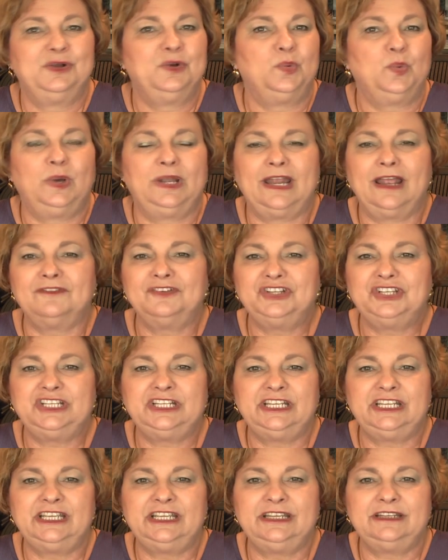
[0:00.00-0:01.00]
Whatever you
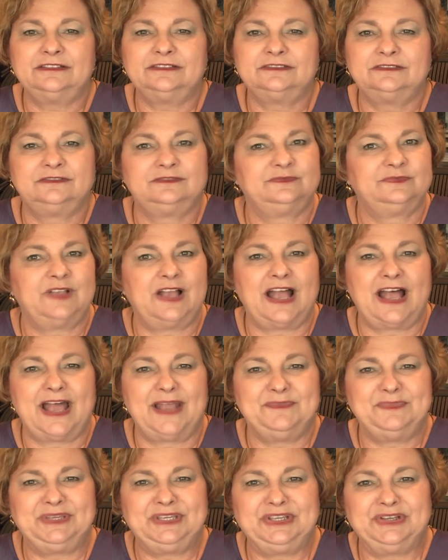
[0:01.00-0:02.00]
need,
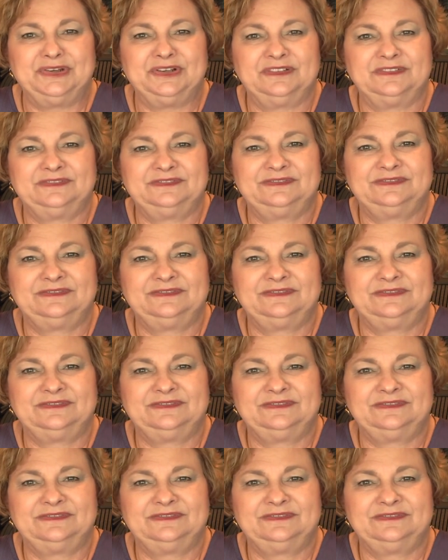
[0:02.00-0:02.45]
I'm here.